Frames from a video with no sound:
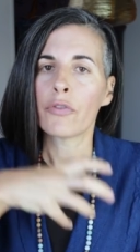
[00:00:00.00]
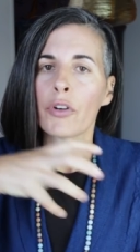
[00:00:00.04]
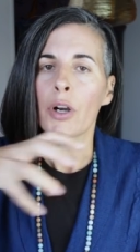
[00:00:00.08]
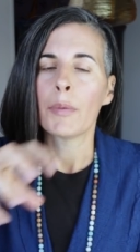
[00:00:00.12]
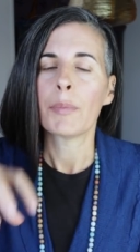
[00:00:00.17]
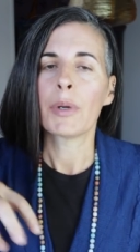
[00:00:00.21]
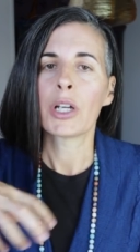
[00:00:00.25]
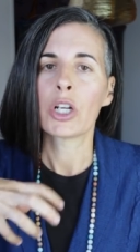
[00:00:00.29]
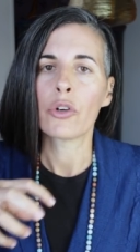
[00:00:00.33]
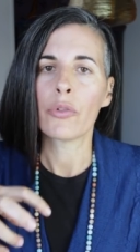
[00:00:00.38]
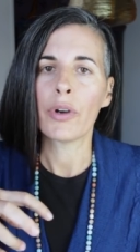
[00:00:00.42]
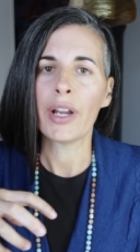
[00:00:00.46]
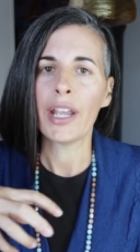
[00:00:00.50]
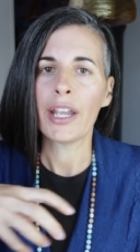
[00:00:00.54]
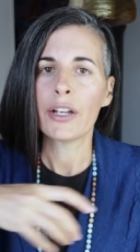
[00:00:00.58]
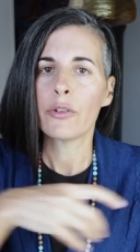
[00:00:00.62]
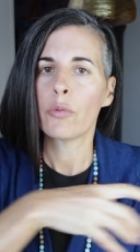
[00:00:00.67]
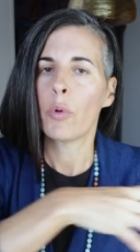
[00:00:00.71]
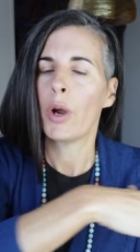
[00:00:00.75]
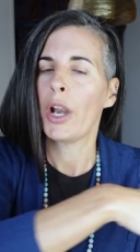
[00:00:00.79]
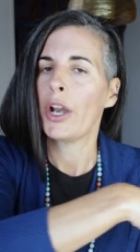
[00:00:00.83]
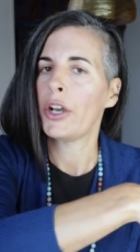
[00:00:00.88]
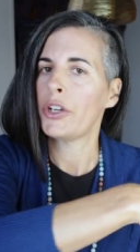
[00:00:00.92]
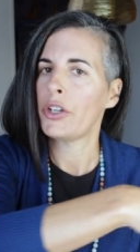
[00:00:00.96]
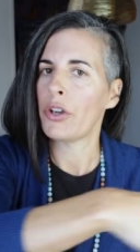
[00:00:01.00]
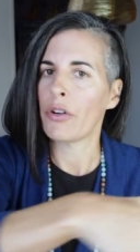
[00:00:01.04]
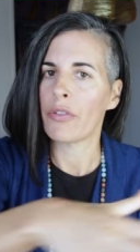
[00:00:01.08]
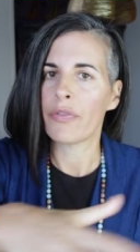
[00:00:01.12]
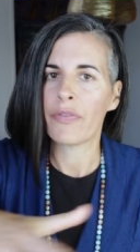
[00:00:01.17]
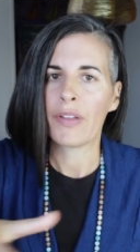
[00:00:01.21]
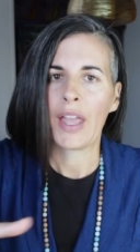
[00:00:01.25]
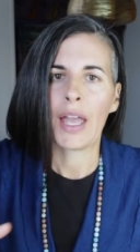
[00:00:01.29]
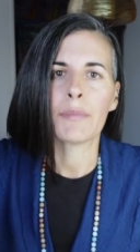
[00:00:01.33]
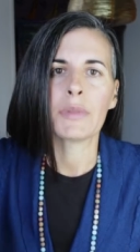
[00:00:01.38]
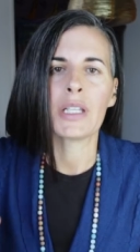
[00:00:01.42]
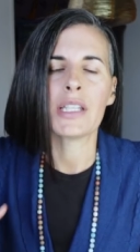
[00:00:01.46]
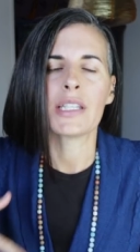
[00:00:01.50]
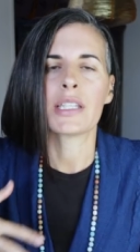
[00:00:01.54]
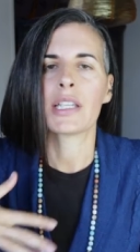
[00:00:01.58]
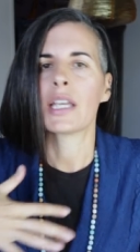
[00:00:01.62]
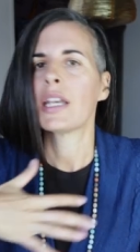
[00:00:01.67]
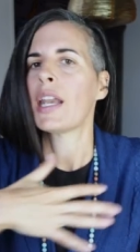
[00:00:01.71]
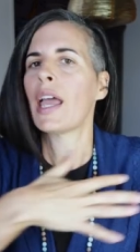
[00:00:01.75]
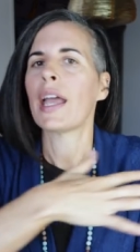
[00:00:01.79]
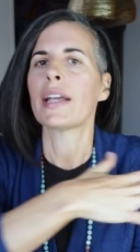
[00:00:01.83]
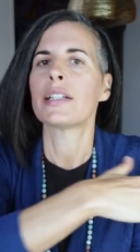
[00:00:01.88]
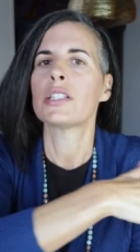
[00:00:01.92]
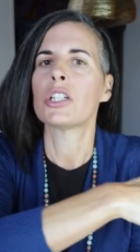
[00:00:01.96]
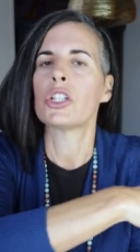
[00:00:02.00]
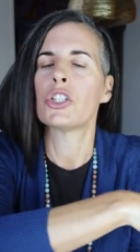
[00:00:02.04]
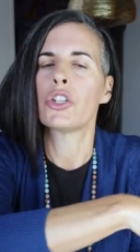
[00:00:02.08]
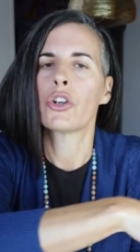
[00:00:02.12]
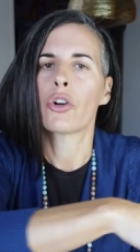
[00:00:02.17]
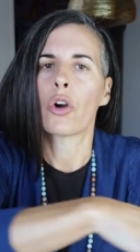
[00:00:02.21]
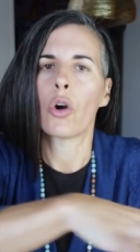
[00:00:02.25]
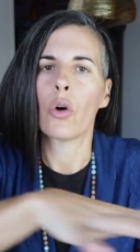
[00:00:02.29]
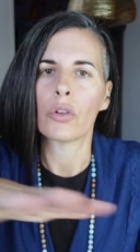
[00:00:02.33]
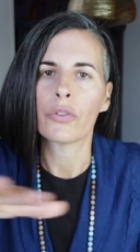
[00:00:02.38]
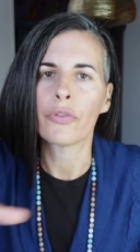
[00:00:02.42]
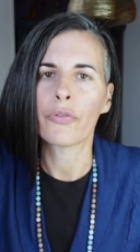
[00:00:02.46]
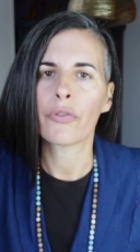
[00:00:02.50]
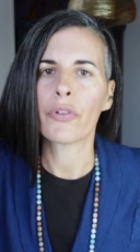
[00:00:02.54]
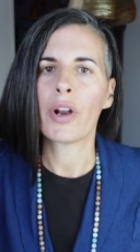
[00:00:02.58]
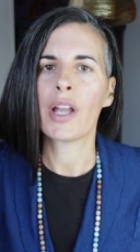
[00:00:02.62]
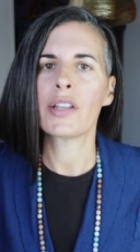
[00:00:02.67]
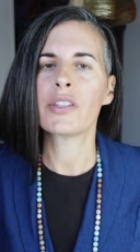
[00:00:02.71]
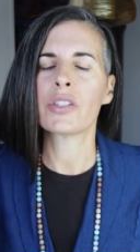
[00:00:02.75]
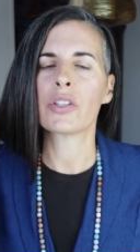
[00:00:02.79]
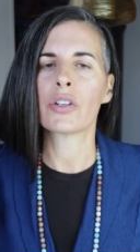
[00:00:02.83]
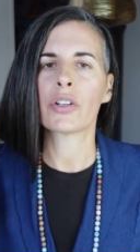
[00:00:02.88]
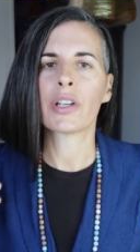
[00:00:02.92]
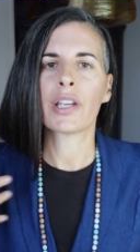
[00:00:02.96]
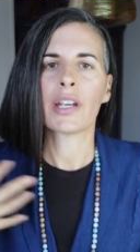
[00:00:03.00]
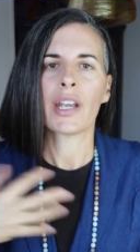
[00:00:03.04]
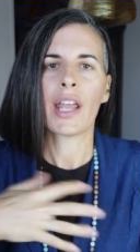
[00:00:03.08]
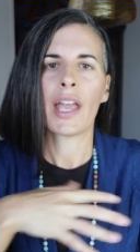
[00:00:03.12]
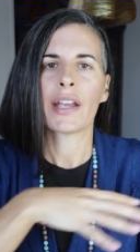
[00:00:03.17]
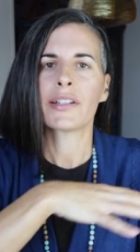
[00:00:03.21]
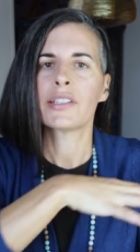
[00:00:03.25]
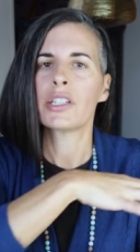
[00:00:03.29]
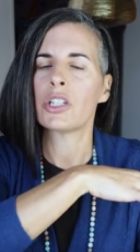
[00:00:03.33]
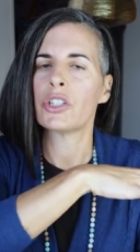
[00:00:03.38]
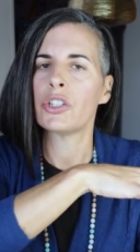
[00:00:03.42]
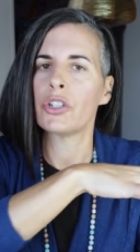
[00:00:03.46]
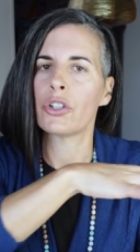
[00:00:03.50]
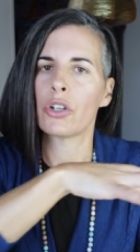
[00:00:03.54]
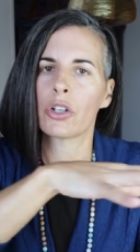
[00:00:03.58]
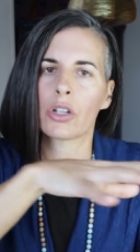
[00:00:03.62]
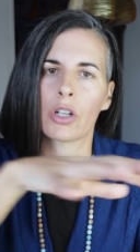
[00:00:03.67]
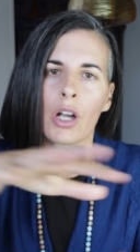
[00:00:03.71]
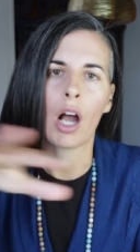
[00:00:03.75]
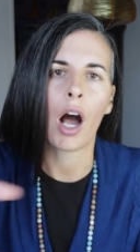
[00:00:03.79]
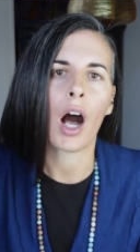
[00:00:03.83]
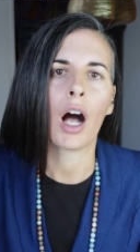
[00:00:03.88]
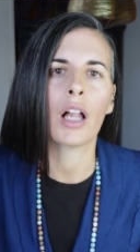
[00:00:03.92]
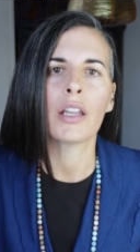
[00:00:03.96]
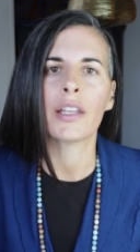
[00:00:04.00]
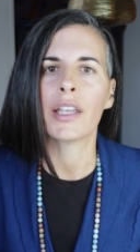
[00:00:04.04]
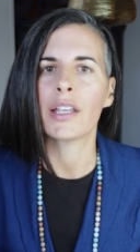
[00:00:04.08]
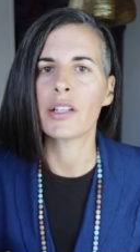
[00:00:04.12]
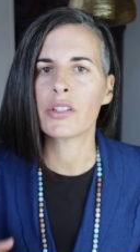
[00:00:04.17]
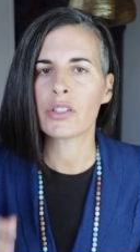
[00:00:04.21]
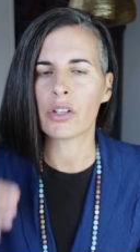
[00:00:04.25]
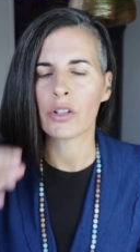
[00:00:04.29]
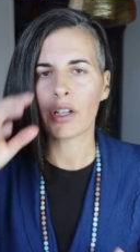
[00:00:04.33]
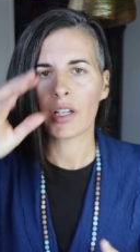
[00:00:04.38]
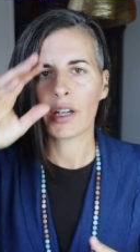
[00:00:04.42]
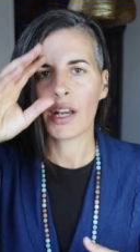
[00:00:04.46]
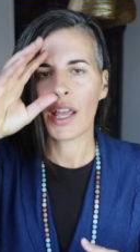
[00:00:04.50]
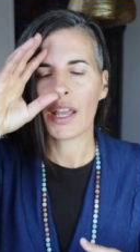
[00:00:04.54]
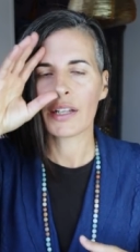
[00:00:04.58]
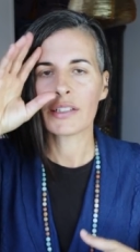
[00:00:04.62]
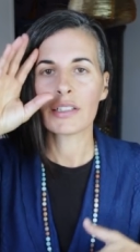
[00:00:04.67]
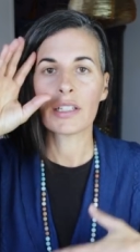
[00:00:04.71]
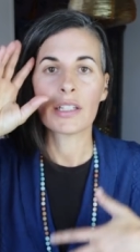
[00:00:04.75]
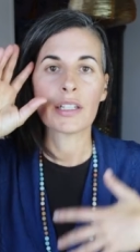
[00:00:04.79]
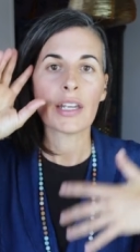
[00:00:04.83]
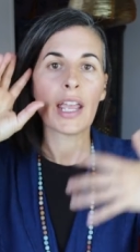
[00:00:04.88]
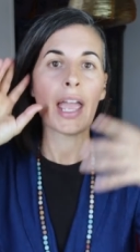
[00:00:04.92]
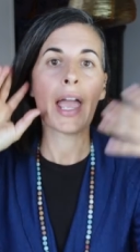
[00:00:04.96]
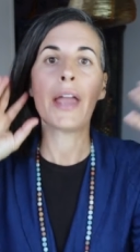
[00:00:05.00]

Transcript: from a grid where your family's connected, your old friends are connected, your colleagues are connected,